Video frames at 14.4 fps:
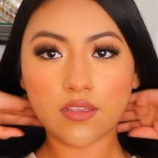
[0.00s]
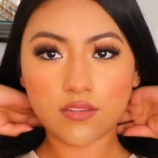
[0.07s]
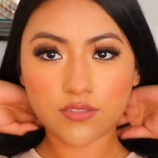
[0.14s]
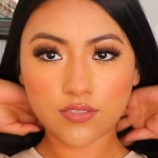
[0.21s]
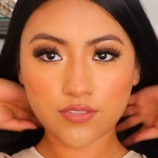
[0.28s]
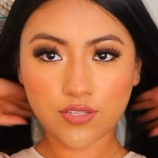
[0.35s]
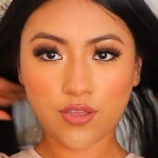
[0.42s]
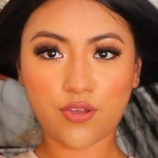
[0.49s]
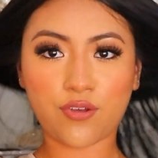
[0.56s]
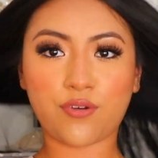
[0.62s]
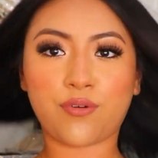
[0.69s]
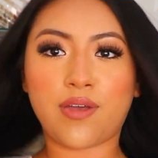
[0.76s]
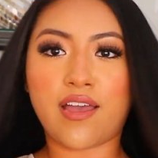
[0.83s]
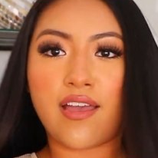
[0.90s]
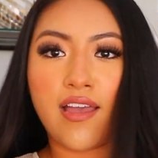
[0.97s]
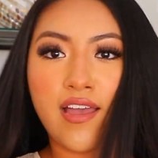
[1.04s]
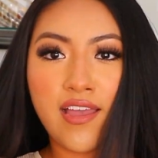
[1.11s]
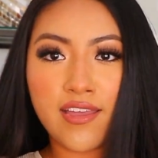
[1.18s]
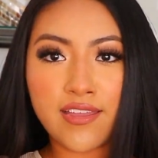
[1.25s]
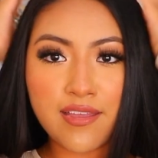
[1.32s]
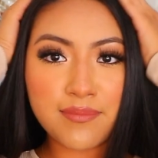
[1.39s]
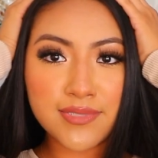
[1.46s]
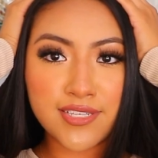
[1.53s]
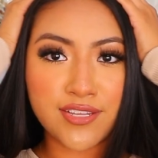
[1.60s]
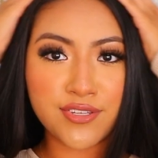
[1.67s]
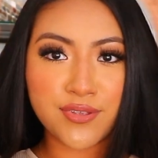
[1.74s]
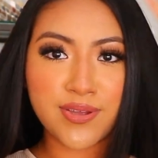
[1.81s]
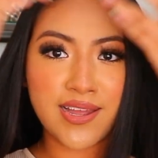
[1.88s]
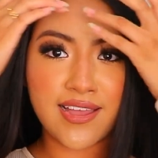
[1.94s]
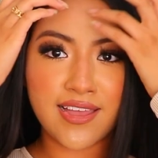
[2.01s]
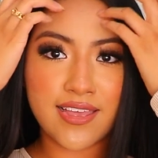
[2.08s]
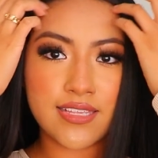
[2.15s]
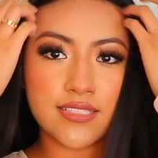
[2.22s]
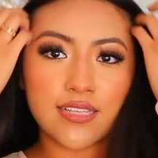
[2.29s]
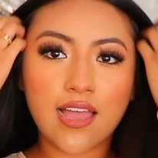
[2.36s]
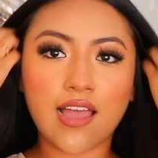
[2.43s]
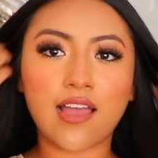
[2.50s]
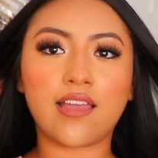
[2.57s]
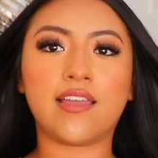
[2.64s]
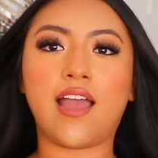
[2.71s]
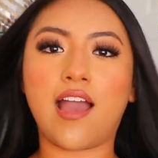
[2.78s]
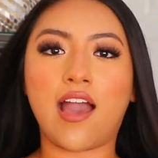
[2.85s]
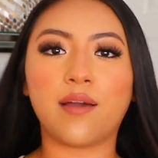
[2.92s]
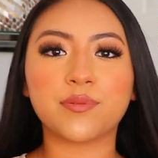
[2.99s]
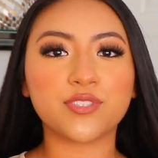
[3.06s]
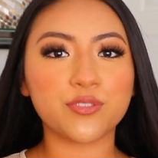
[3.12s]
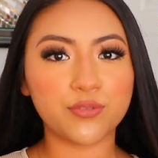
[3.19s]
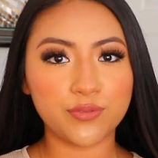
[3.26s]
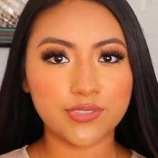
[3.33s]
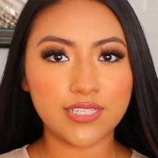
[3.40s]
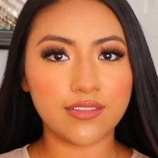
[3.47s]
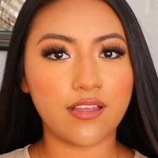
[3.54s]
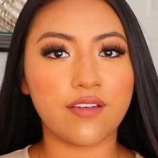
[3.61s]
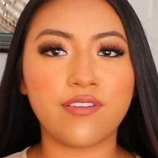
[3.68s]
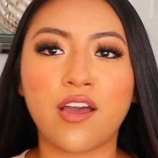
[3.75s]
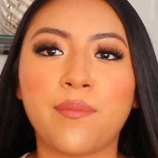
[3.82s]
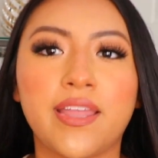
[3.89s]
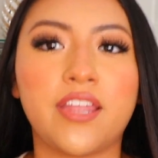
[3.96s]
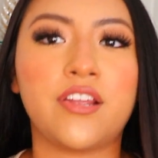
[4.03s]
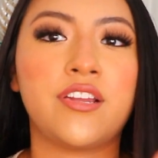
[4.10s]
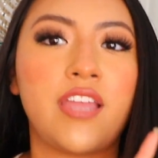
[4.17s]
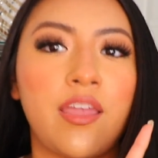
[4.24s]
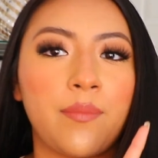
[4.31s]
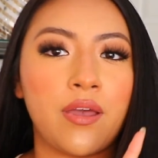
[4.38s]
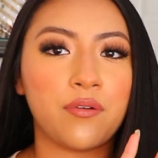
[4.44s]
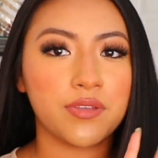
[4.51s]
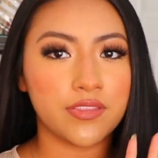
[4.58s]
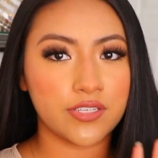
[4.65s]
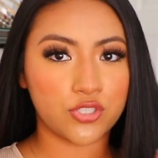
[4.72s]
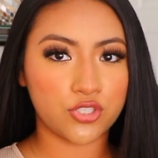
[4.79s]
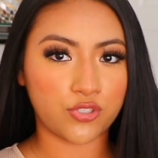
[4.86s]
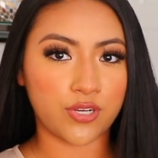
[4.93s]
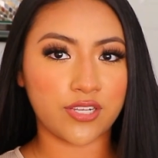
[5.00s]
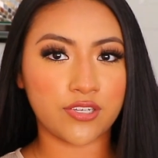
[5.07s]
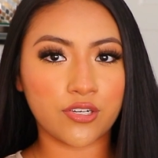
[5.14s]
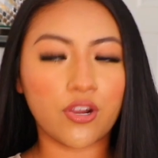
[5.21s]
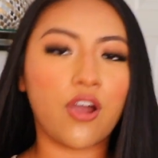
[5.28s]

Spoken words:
So I am done, you guys. I absolutely love how my hair came out with this straightener.